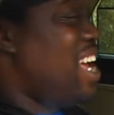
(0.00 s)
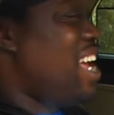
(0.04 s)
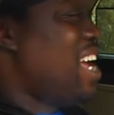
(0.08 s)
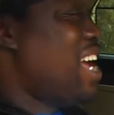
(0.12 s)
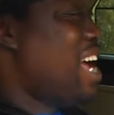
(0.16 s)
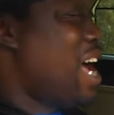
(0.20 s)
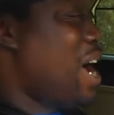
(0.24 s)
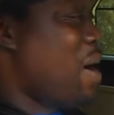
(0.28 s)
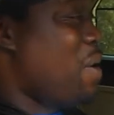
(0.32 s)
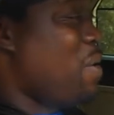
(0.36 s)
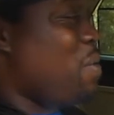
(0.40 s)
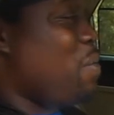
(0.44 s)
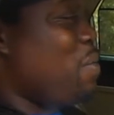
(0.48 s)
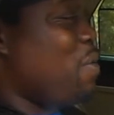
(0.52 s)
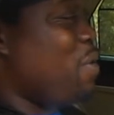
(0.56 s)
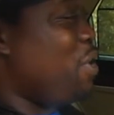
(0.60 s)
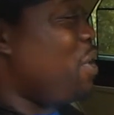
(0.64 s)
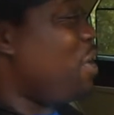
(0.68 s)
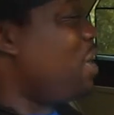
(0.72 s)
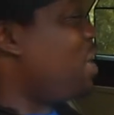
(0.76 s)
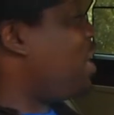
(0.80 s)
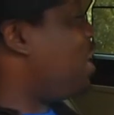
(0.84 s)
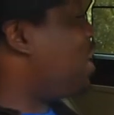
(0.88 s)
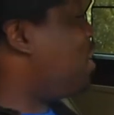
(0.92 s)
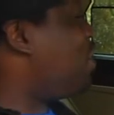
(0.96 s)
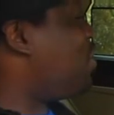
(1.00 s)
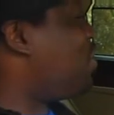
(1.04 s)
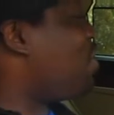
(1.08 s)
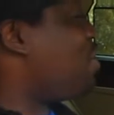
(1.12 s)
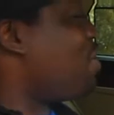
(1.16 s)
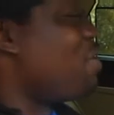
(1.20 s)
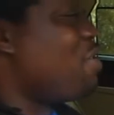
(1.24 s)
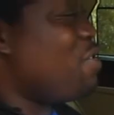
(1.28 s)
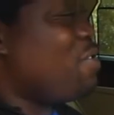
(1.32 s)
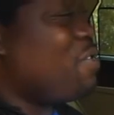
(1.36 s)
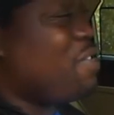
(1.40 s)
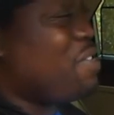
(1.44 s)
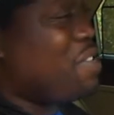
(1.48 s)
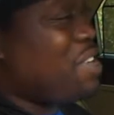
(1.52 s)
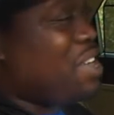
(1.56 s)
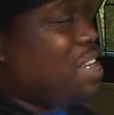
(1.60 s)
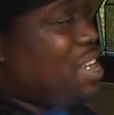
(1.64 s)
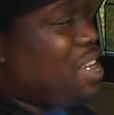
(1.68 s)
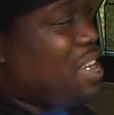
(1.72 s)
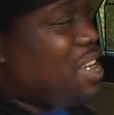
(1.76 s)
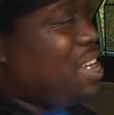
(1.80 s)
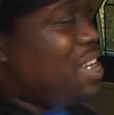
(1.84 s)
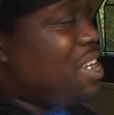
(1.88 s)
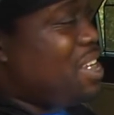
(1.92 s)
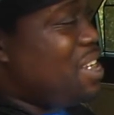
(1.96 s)
I would want to get drove
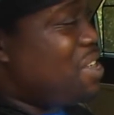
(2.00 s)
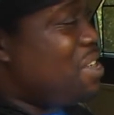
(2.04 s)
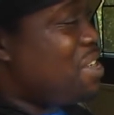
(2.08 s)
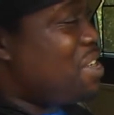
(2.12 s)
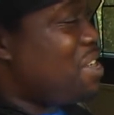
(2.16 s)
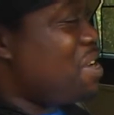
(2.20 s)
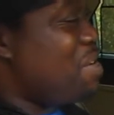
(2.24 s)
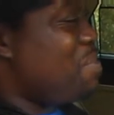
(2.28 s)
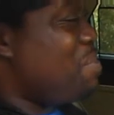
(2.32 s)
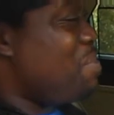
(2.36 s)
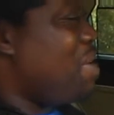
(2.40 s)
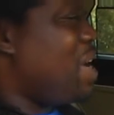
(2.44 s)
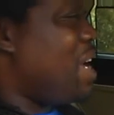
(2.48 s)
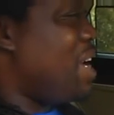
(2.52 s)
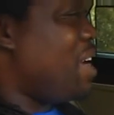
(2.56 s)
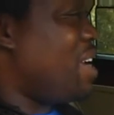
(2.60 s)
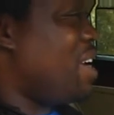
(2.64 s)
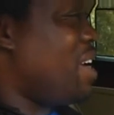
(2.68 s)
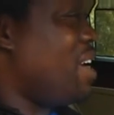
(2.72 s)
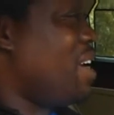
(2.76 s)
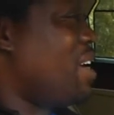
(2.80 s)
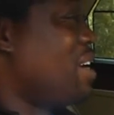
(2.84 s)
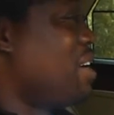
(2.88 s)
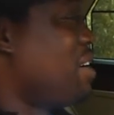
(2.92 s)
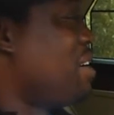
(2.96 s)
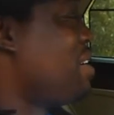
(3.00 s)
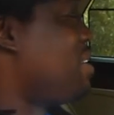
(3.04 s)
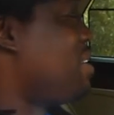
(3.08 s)
sitting back here.